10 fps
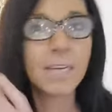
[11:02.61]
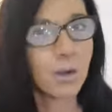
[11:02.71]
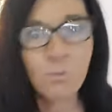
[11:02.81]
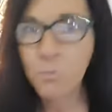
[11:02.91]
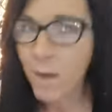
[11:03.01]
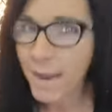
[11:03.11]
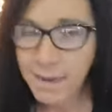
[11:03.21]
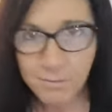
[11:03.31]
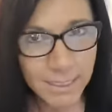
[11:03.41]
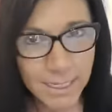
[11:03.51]
I don't weigh
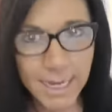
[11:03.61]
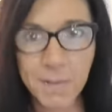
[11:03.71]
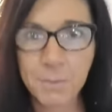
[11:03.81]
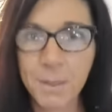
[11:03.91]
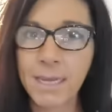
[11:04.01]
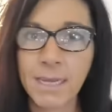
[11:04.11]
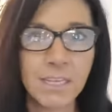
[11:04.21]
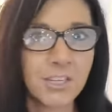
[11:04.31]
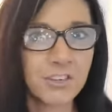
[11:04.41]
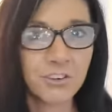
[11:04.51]
every day
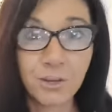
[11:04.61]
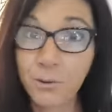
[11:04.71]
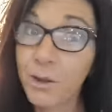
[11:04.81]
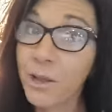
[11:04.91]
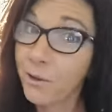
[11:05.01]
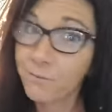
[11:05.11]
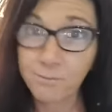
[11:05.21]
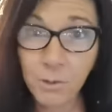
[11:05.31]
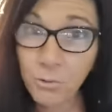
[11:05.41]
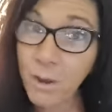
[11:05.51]
because you know
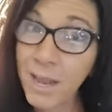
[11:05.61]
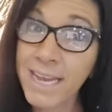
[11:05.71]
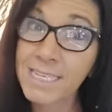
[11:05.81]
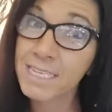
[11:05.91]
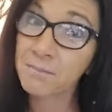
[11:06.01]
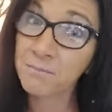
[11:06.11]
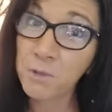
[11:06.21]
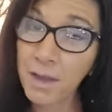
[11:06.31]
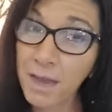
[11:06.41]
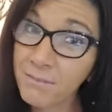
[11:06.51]
food weighs, and if
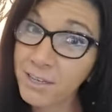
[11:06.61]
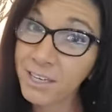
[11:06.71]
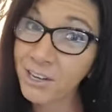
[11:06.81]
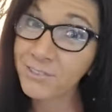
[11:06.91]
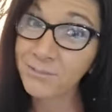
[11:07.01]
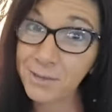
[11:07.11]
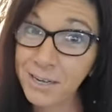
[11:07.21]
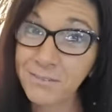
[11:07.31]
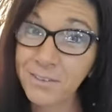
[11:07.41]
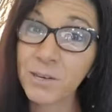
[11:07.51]
you haven't gotten rid
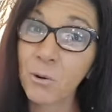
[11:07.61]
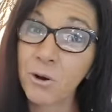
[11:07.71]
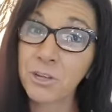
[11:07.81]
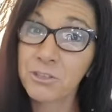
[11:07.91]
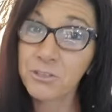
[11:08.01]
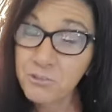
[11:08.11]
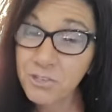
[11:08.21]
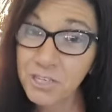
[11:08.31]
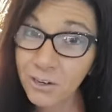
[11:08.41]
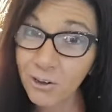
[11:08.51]
of it or
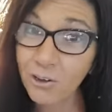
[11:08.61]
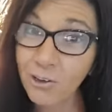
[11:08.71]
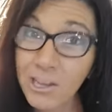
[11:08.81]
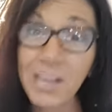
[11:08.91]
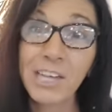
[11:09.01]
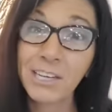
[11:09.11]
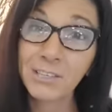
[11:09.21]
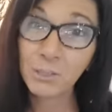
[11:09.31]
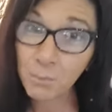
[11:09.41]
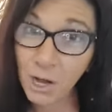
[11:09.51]
used it all
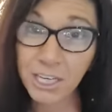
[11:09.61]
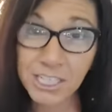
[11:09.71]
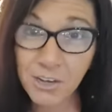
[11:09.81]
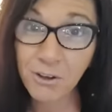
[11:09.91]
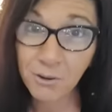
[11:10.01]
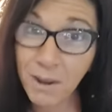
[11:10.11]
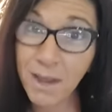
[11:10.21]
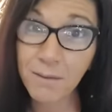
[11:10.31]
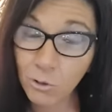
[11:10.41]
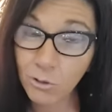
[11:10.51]
your body's going to
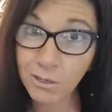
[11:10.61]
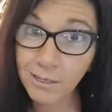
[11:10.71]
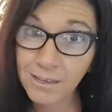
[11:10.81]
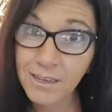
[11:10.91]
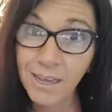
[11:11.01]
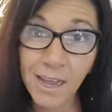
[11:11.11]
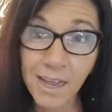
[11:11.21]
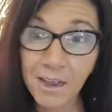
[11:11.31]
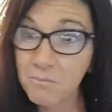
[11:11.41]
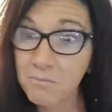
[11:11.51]
weigh more
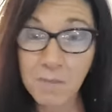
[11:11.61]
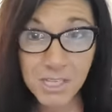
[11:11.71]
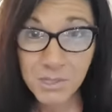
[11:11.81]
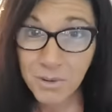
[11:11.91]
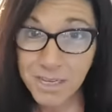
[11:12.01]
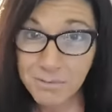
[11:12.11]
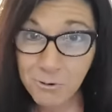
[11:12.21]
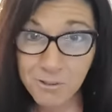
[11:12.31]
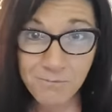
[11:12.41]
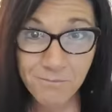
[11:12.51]
and muscle weighs
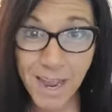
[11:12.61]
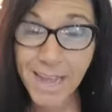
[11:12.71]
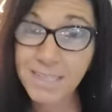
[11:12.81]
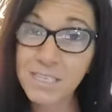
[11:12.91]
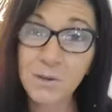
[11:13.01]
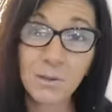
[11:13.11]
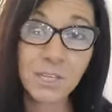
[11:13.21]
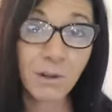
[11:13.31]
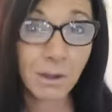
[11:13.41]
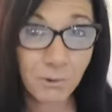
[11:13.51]
more than fat. So,
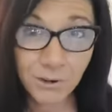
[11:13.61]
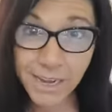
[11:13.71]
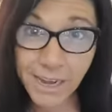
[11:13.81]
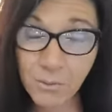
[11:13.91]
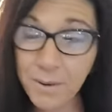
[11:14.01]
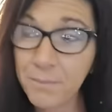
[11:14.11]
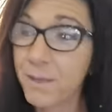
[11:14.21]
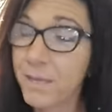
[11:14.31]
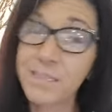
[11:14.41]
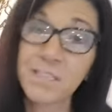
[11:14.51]
you know, I work out quite a
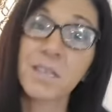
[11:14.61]
bit.